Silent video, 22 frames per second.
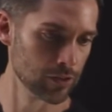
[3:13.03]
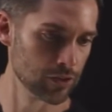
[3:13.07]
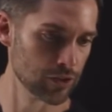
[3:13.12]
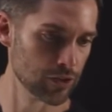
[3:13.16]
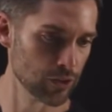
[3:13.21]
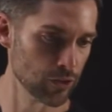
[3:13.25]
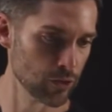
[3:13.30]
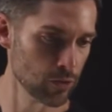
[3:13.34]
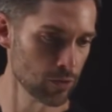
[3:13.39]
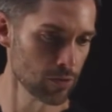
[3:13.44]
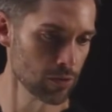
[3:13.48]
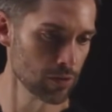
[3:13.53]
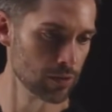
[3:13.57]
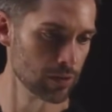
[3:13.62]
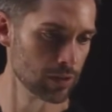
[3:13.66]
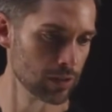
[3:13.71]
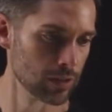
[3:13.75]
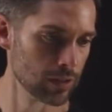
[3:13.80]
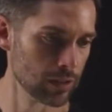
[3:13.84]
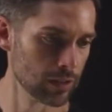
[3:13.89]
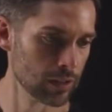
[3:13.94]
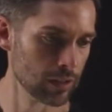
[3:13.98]
Two,
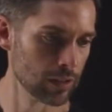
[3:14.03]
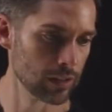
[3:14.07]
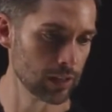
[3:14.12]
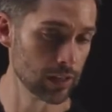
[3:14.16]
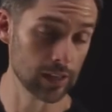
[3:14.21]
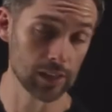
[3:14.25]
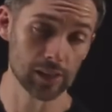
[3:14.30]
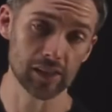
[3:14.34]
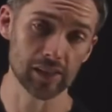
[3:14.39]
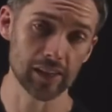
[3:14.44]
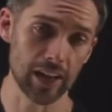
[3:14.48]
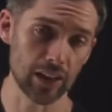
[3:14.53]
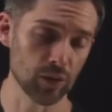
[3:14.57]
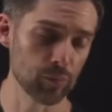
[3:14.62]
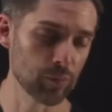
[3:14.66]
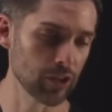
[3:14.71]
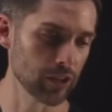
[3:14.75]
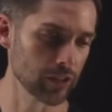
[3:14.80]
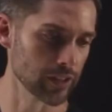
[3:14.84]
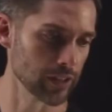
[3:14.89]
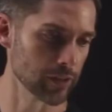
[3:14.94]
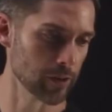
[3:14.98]

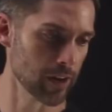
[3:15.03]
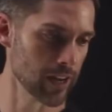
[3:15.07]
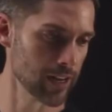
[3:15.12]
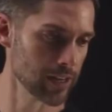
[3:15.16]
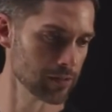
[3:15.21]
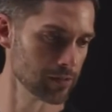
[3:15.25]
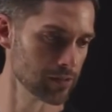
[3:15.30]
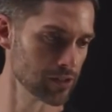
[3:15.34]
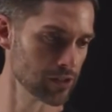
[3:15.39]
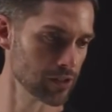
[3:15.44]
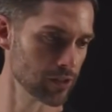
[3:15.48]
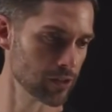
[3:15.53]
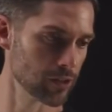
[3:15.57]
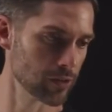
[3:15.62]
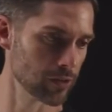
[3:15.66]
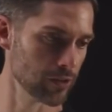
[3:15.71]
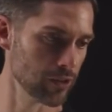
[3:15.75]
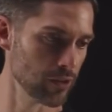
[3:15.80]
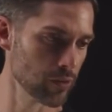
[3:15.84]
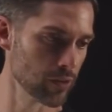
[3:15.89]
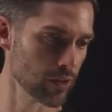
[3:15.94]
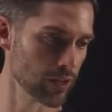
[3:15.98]
scalability, right? So
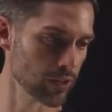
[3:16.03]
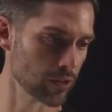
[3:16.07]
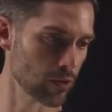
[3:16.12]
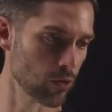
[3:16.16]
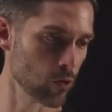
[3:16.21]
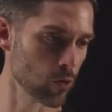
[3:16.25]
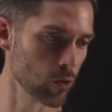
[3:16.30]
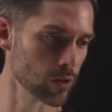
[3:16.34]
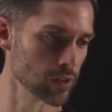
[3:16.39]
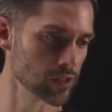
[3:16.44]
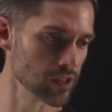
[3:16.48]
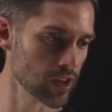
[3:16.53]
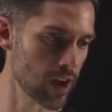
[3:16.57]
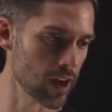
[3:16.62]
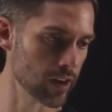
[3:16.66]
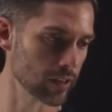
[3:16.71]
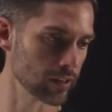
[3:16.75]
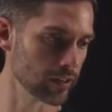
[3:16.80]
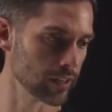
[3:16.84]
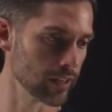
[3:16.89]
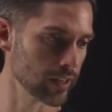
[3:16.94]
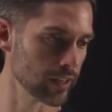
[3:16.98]
you can
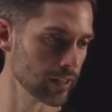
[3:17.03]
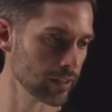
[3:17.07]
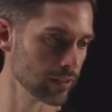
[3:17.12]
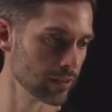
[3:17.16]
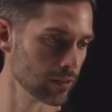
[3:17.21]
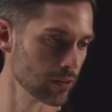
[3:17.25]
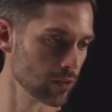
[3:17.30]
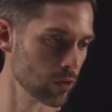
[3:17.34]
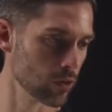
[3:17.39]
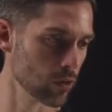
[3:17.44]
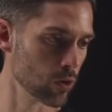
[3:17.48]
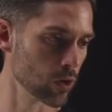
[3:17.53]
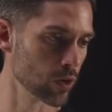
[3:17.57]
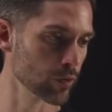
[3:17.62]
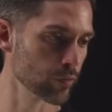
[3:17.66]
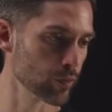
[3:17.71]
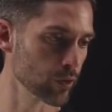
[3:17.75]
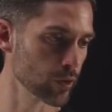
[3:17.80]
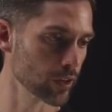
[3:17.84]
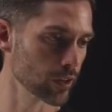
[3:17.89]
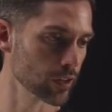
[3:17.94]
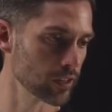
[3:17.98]
horizontally or
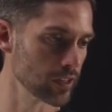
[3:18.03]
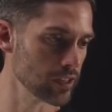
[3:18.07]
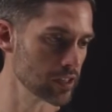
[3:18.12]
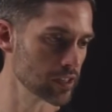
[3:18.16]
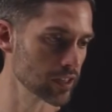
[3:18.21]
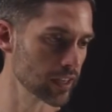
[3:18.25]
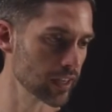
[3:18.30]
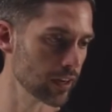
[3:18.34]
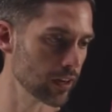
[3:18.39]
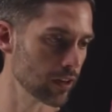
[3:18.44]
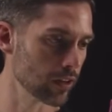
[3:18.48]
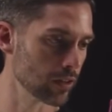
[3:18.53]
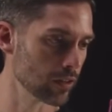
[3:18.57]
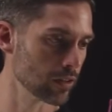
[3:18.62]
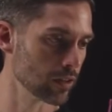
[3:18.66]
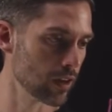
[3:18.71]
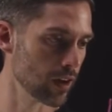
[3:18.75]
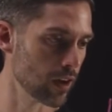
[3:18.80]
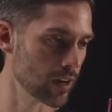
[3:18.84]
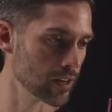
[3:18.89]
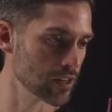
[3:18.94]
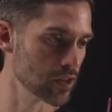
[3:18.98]
vertically scale
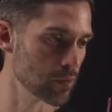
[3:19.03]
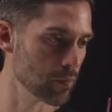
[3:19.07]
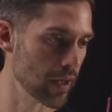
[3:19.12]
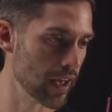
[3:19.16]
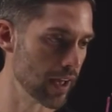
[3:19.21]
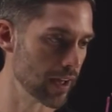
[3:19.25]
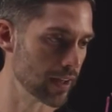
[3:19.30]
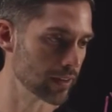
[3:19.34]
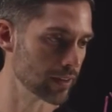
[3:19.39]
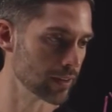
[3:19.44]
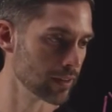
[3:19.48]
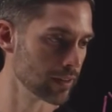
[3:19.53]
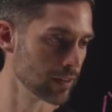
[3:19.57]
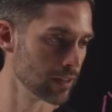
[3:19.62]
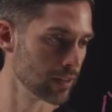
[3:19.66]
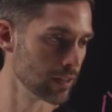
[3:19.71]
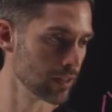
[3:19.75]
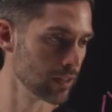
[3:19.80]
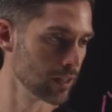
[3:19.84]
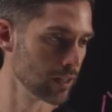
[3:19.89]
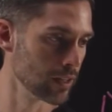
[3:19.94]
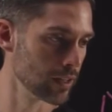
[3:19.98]
on demand,
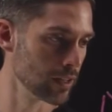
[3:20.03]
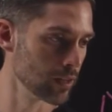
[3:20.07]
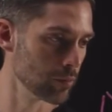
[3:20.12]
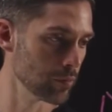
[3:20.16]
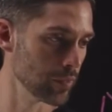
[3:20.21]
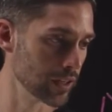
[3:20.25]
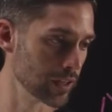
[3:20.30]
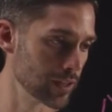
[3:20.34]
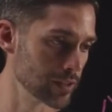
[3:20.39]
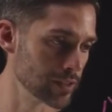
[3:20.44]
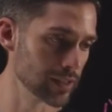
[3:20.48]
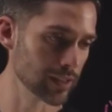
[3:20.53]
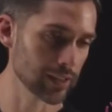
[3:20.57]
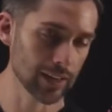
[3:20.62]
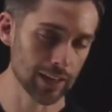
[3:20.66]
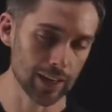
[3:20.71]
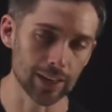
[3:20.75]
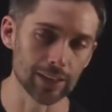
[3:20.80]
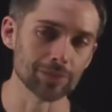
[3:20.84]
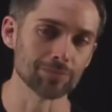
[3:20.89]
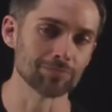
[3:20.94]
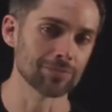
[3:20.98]
because
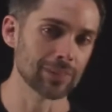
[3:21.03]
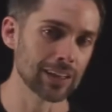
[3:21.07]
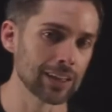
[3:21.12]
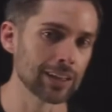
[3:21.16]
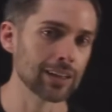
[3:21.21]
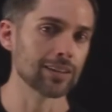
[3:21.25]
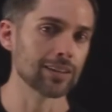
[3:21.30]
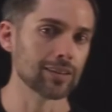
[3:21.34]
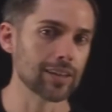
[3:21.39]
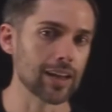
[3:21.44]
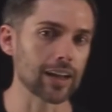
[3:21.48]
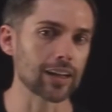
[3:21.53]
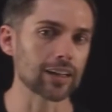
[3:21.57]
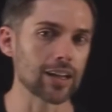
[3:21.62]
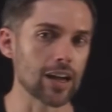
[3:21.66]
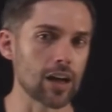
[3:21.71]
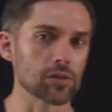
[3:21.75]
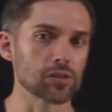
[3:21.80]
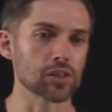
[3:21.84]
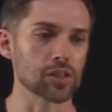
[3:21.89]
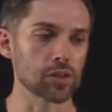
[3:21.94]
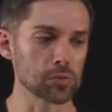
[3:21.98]
again, that
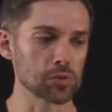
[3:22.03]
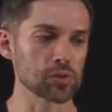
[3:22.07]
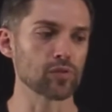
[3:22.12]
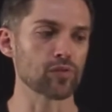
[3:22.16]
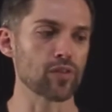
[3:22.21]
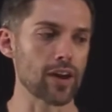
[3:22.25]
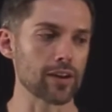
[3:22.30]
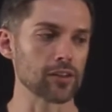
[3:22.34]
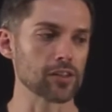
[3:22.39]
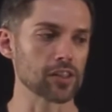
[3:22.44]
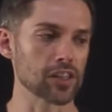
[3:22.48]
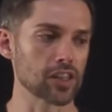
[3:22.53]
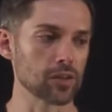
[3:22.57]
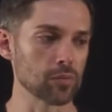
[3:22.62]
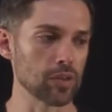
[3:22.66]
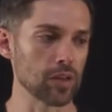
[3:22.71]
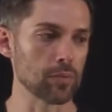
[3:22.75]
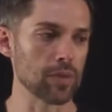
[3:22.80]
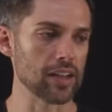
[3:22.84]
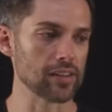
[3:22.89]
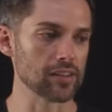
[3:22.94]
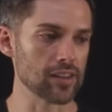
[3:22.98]
cloud service provider is going to
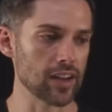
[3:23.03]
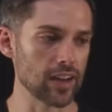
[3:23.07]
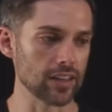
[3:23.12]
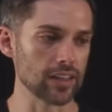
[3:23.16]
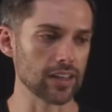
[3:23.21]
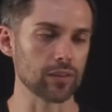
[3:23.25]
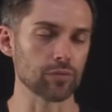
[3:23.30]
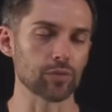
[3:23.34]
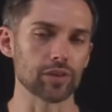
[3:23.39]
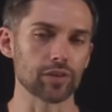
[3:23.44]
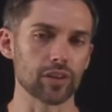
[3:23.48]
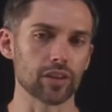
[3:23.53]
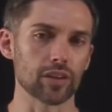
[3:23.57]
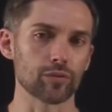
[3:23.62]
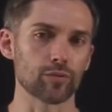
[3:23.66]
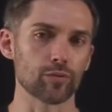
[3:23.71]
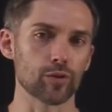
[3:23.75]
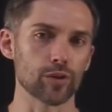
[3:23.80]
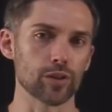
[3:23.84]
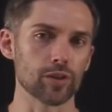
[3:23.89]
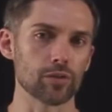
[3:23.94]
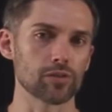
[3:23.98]
be maintaining everything
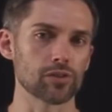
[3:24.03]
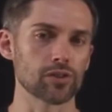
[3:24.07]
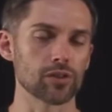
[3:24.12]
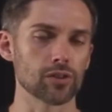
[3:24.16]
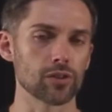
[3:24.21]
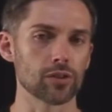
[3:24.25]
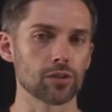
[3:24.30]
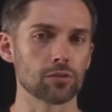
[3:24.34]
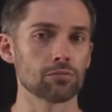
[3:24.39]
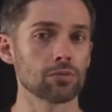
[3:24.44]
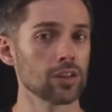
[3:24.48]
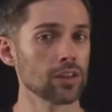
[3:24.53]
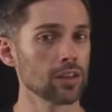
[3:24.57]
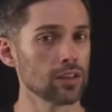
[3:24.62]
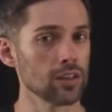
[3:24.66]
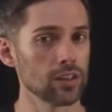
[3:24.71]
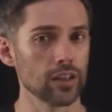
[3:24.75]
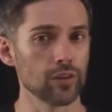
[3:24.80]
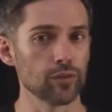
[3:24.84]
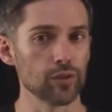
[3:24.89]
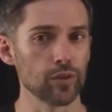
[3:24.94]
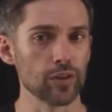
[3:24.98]
for you. So
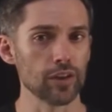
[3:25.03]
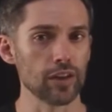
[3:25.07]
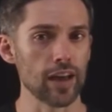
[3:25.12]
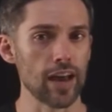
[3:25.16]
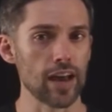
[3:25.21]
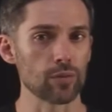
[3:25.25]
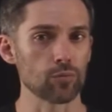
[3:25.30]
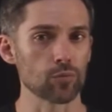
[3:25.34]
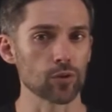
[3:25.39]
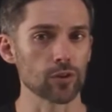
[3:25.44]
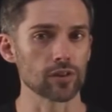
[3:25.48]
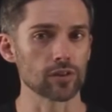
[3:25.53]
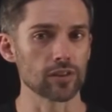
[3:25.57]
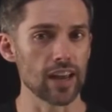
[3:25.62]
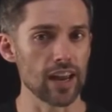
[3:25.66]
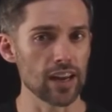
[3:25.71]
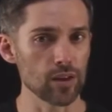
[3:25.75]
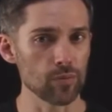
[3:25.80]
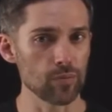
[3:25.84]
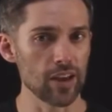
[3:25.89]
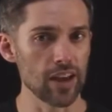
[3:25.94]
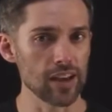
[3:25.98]
if you need to add more
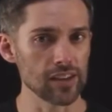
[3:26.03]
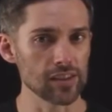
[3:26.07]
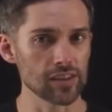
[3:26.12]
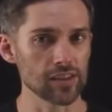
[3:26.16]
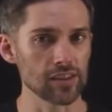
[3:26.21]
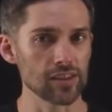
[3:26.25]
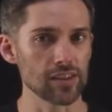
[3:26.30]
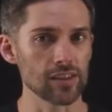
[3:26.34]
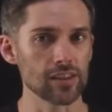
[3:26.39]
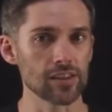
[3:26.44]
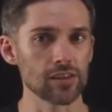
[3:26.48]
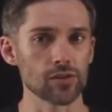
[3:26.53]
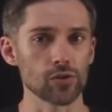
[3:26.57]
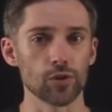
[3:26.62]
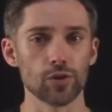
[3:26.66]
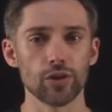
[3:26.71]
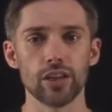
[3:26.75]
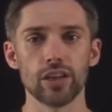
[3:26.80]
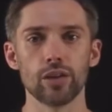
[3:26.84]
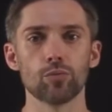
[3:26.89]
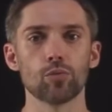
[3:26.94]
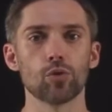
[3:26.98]
databases or
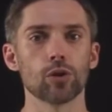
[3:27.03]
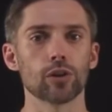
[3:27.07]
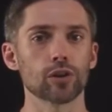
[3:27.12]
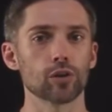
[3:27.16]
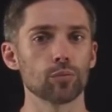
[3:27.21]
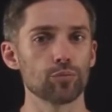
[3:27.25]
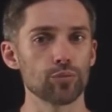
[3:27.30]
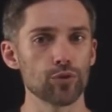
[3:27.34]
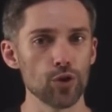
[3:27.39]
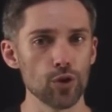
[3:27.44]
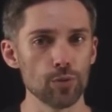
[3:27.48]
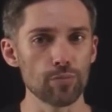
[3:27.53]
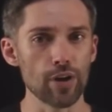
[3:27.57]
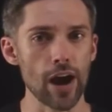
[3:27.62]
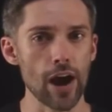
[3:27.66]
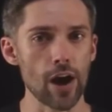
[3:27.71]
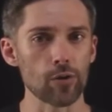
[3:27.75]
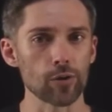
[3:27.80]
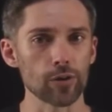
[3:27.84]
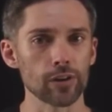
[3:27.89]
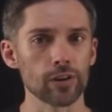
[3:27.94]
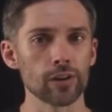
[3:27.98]
you need more compute
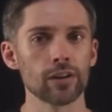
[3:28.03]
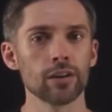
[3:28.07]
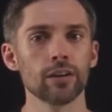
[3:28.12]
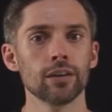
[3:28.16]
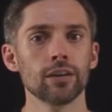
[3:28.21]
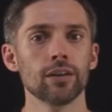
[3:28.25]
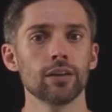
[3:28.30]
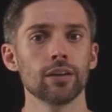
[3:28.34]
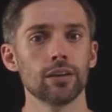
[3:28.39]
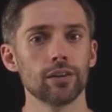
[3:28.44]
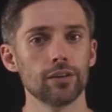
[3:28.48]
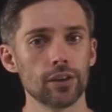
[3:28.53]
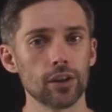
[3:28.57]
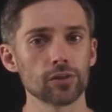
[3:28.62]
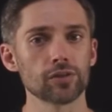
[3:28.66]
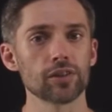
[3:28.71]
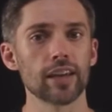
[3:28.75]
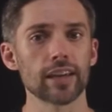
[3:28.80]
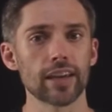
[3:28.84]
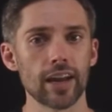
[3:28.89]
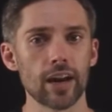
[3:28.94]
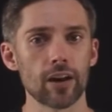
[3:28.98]
power, they'll
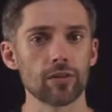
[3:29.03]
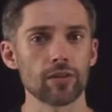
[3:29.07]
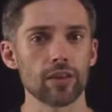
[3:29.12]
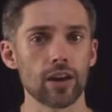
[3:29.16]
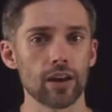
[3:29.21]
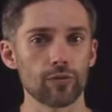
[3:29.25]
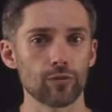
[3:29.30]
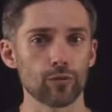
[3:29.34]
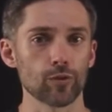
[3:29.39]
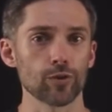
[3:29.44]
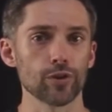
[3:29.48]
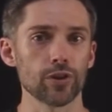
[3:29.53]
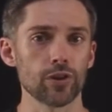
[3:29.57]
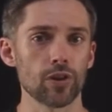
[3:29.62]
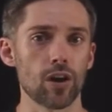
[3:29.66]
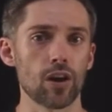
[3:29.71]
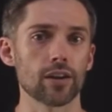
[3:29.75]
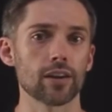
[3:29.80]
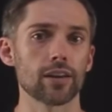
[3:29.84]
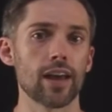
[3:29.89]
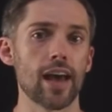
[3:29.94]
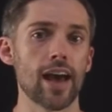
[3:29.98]
take care of that for you
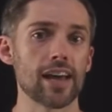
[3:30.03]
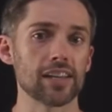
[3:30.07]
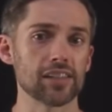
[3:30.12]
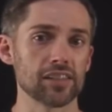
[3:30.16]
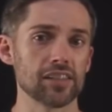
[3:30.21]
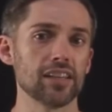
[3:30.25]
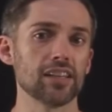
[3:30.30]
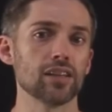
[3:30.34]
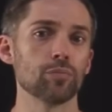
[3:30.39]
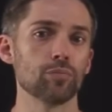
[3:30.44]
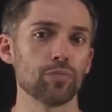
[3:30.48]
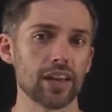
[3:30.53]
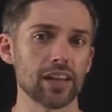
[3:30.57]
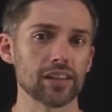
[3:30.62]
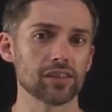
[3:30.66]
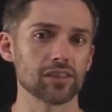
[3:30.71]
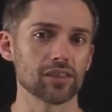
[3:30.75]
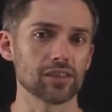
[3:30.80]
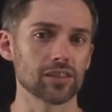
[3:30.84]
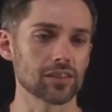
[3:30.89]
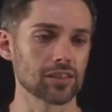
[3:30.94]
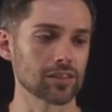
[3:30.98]
on a as-needed
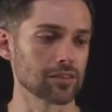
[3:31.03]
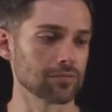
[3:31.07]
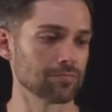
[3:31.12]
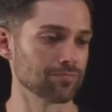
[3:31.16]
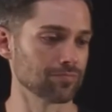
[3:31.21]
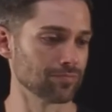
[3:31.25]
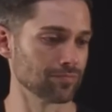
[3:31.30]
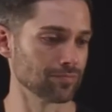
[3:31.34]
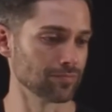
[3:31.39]
basis.